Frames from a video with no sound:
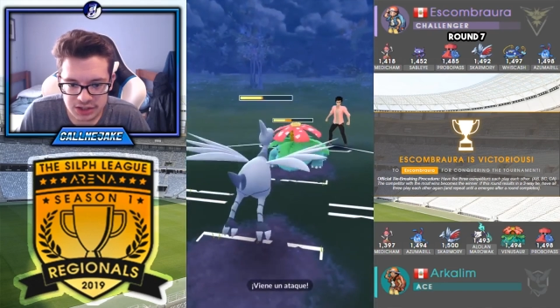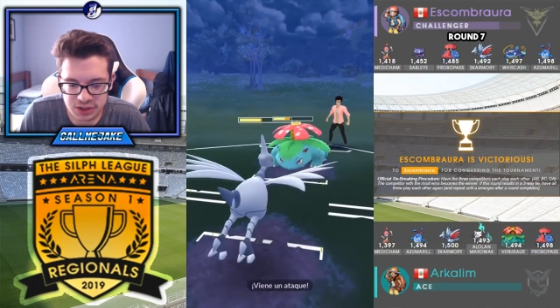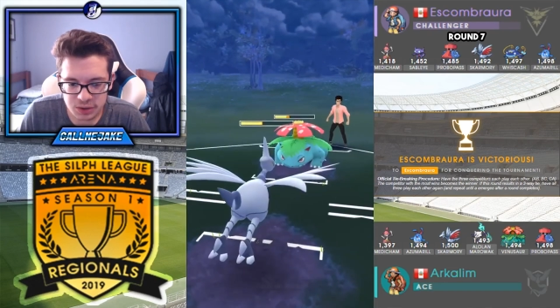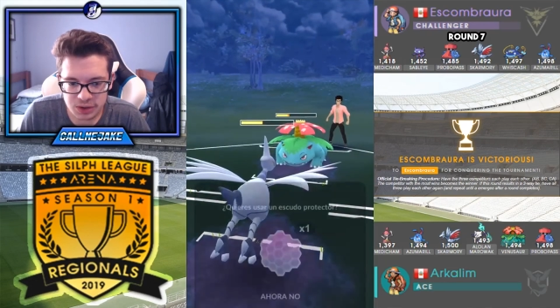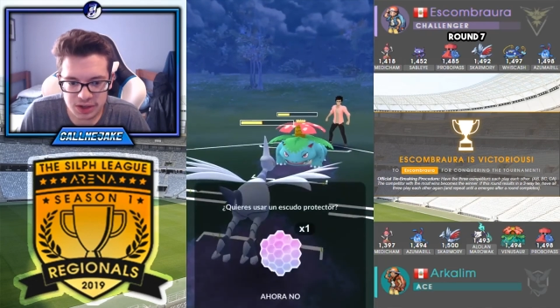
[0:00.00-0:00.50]

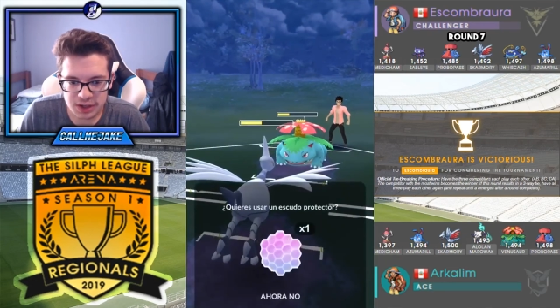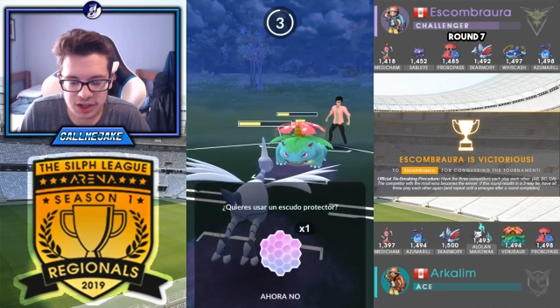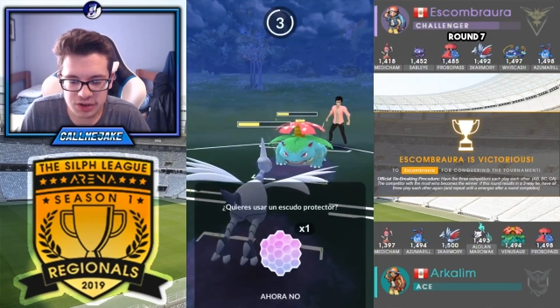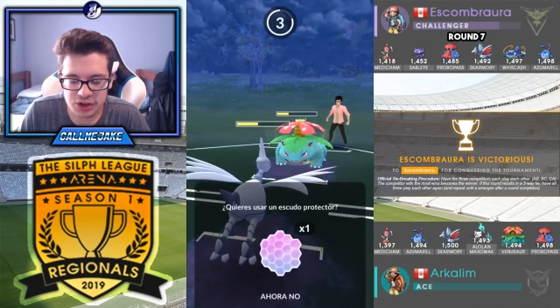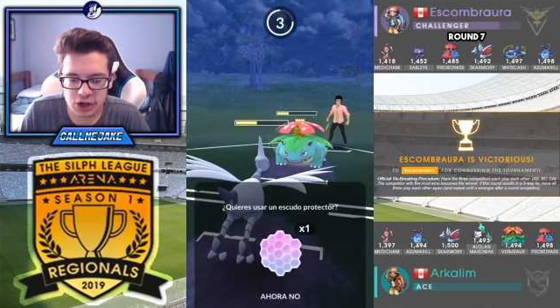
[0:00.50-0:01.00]
So
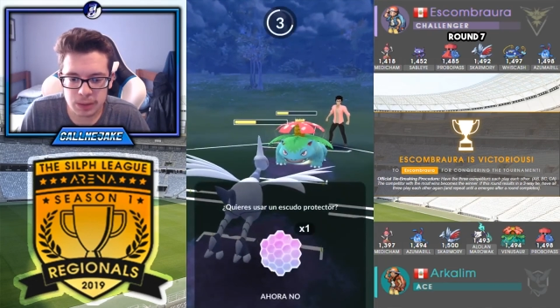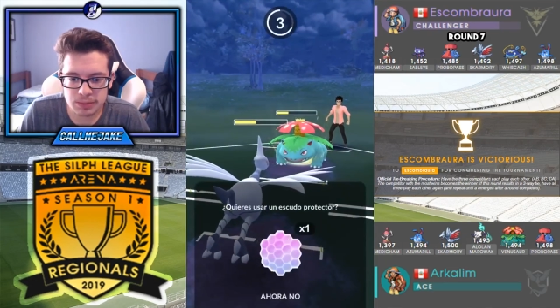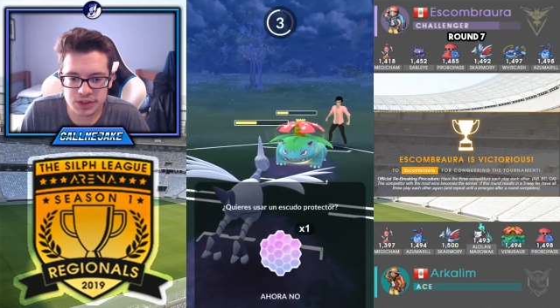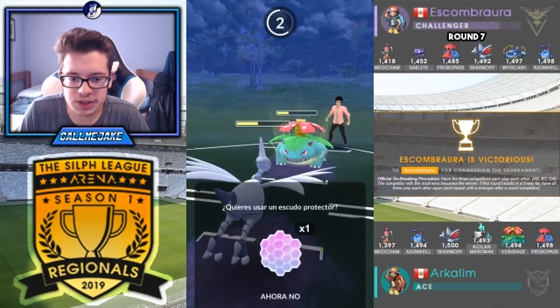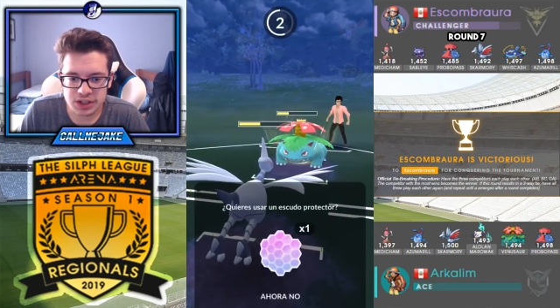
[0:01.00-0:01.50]
here he
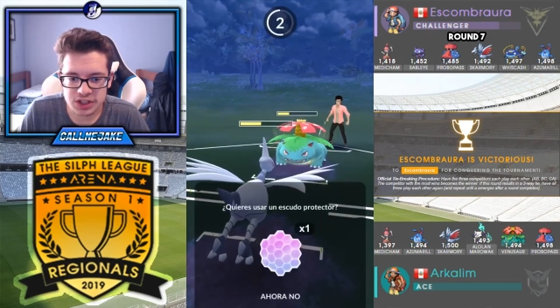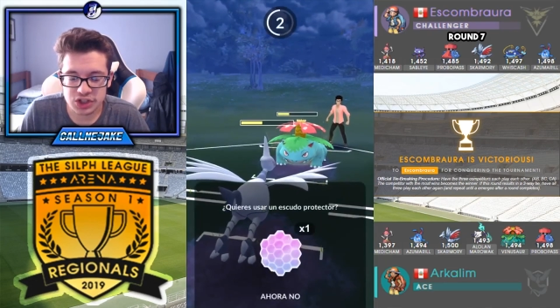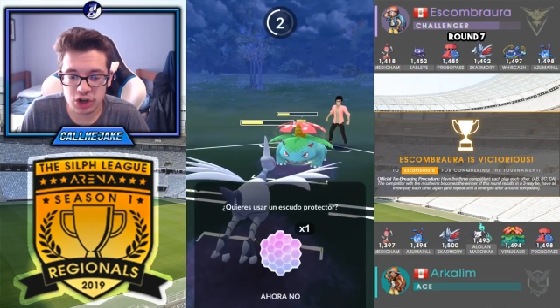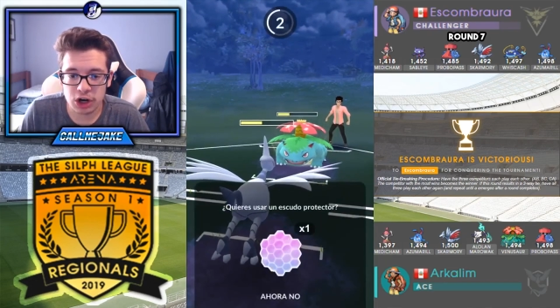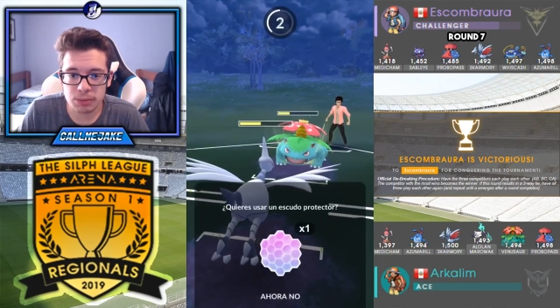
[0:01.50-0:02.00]
comes.
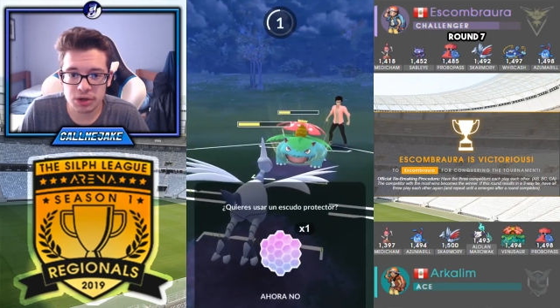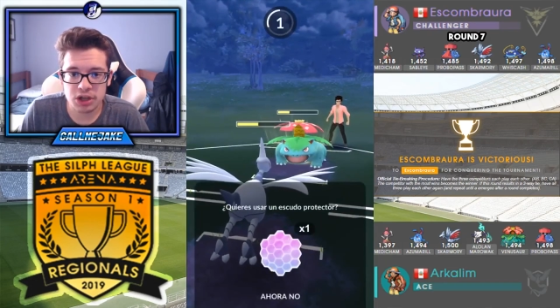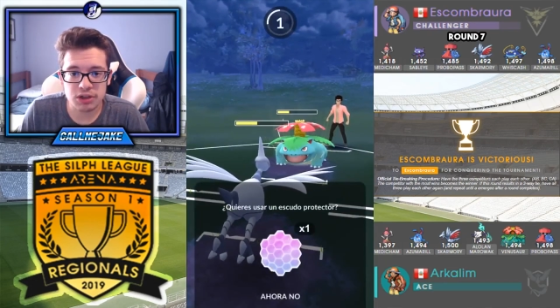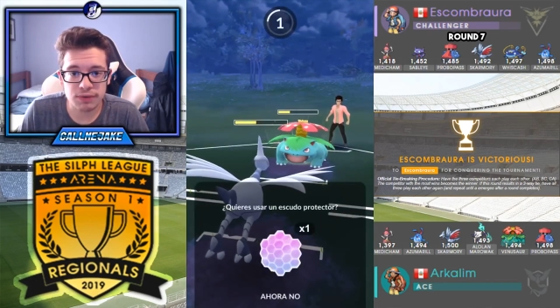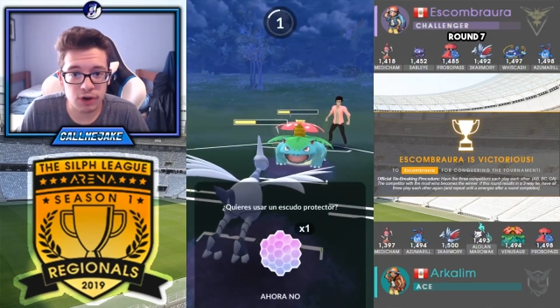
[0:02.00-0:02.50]

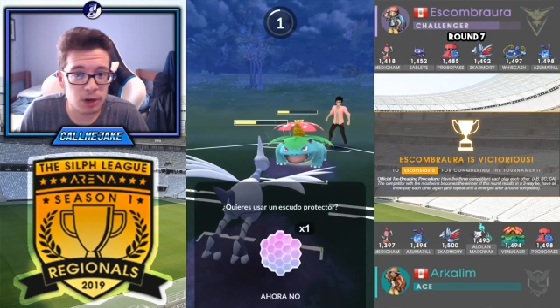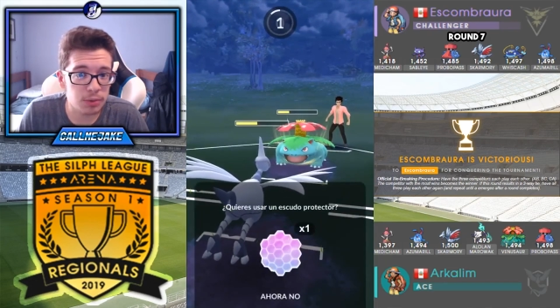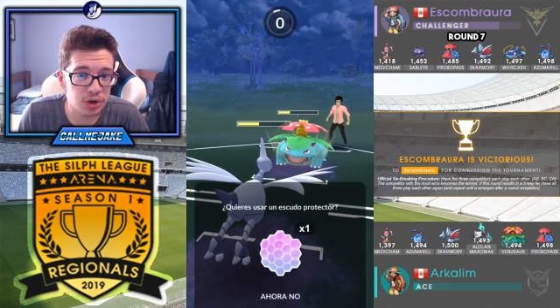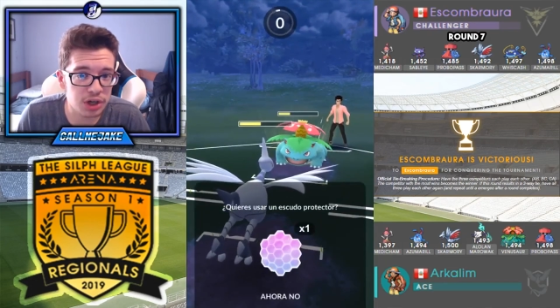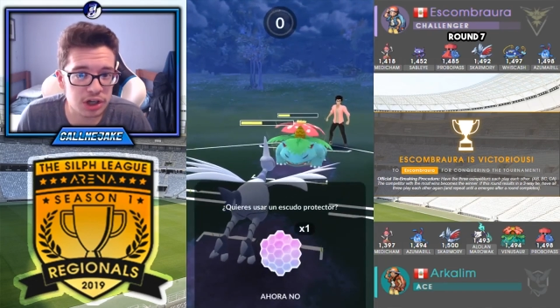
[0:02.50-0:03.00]
Skarmory, the
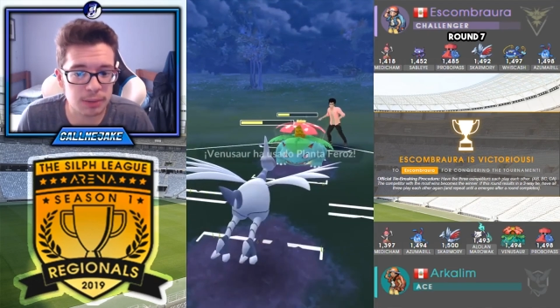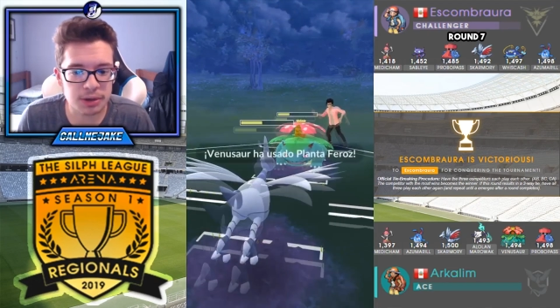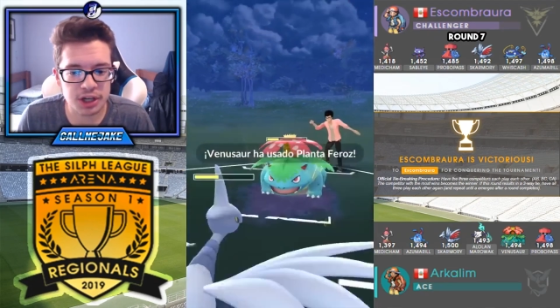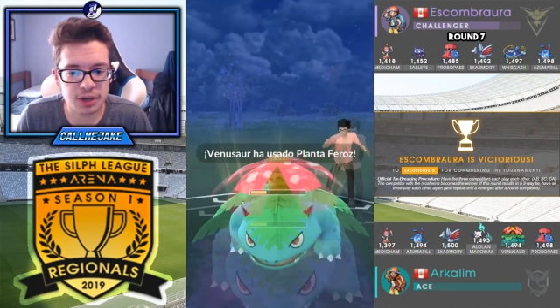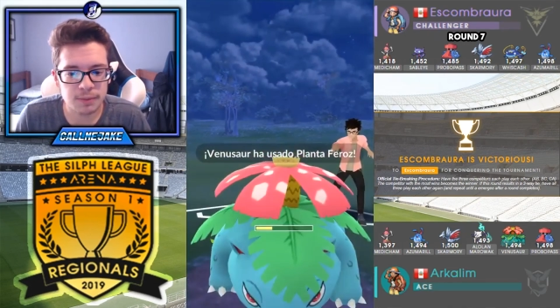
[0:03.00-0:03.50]
Farmery
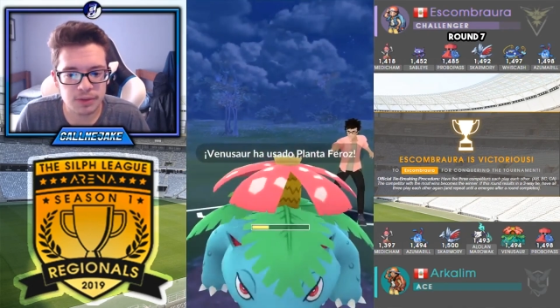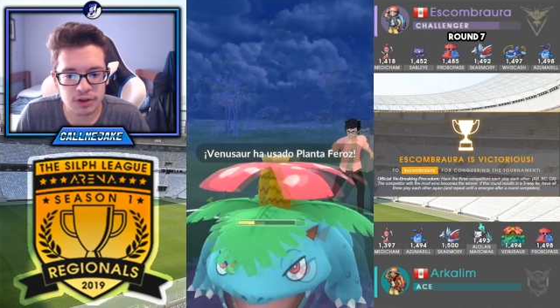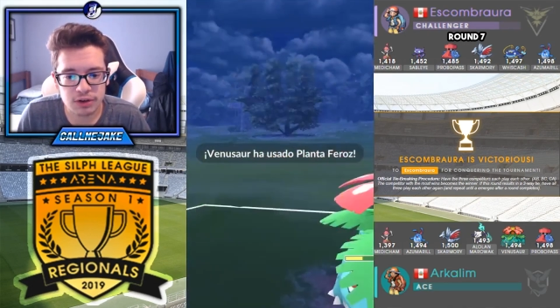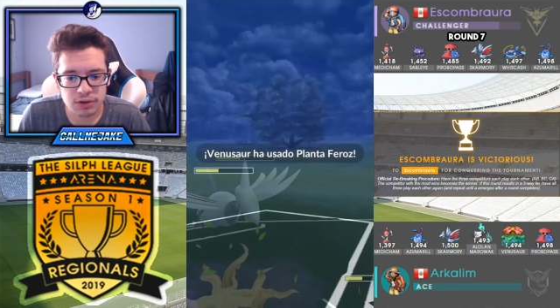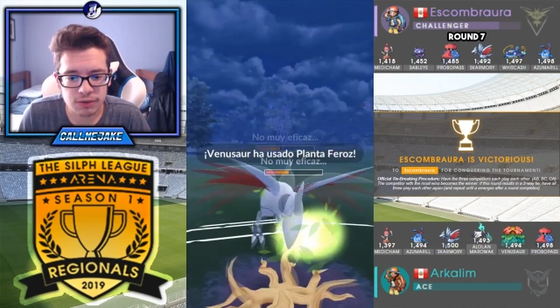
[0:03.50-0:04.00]
coming in.
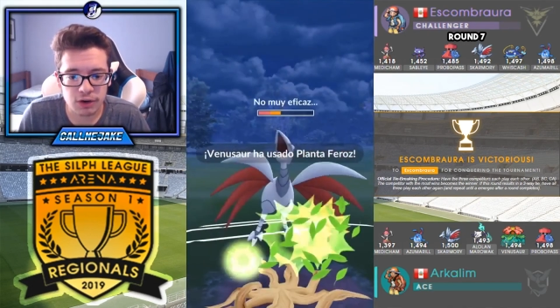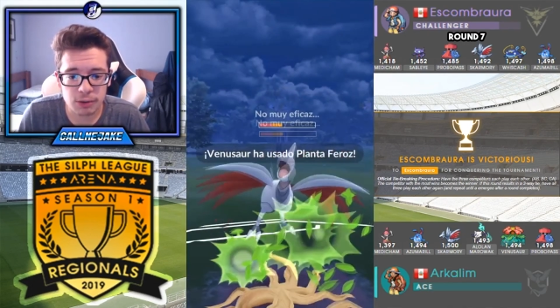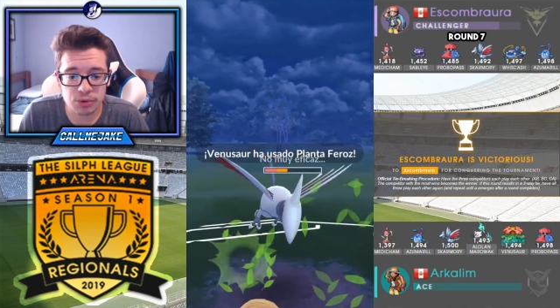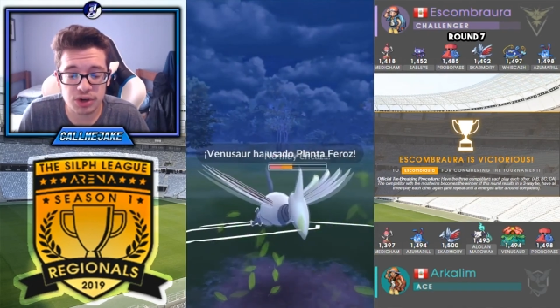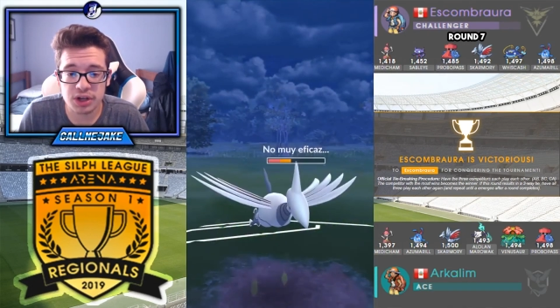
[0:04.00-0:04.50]

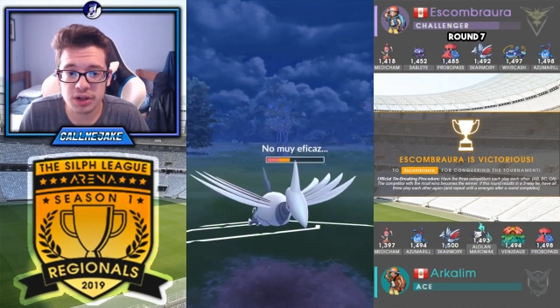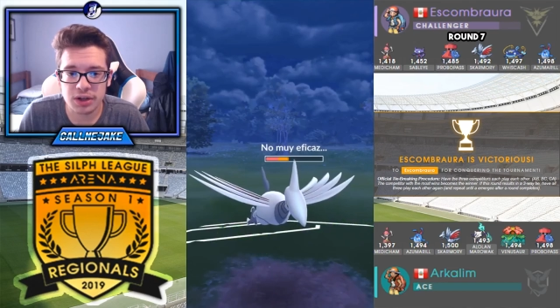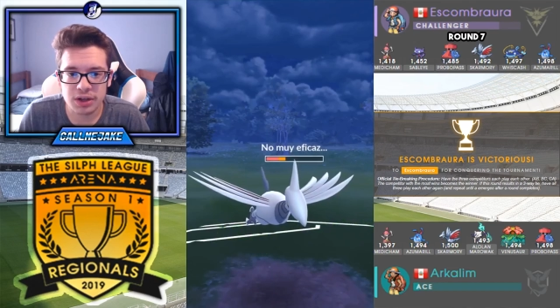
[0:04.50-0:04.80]
Farmering